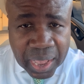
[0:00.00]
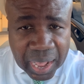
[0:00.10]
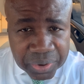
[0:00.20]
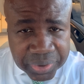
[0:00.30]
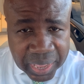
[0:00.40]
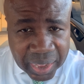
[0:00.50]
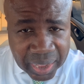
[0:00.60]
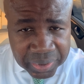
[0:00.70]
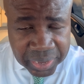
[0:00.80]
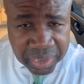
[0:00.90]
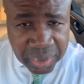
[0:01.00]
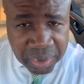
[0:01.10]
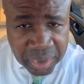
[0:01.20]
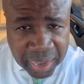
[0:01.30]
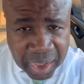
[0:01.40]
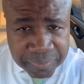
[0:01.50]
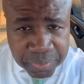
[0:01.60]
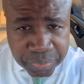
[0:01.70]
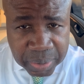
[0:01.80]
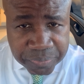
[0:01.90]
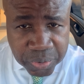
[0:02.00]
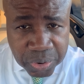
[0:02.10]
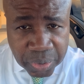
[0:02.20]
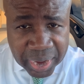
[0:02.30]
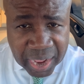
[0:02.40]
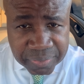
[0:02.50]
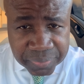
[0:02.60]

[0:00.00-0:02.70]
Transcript: I'll take a half of a grapefruit or half of